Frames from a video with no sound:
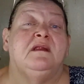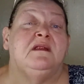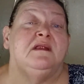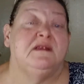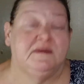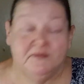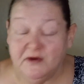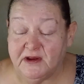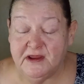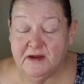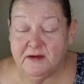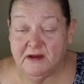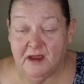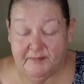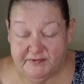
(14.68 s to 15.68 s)
it's
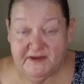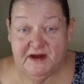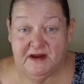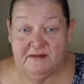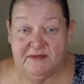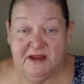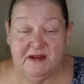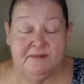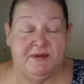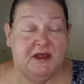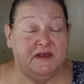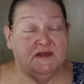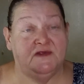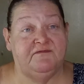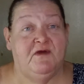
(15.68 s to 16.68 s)
really upsetting me
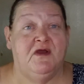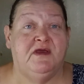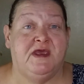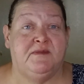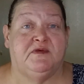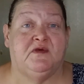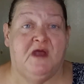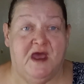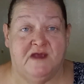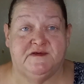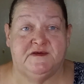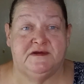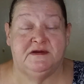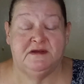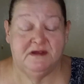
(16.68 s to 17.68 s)
because this phone keeps
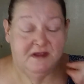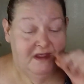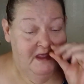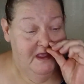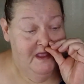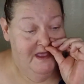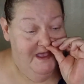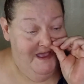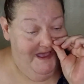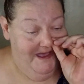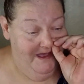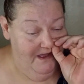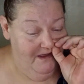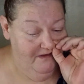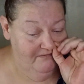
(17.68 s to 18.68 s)
crashing.
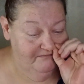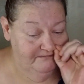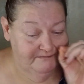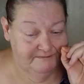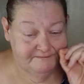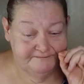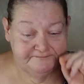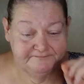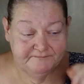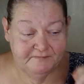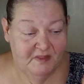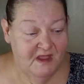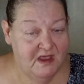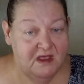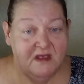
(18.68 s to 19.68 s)
Um,
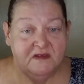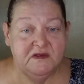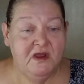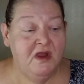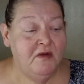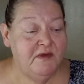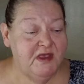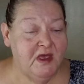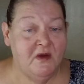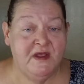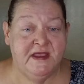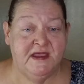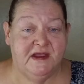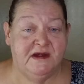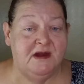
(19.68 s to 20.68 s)
so here we go
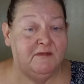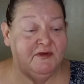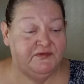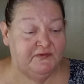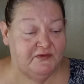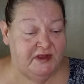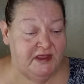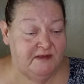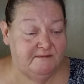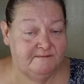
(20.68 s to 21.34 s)
again, number three.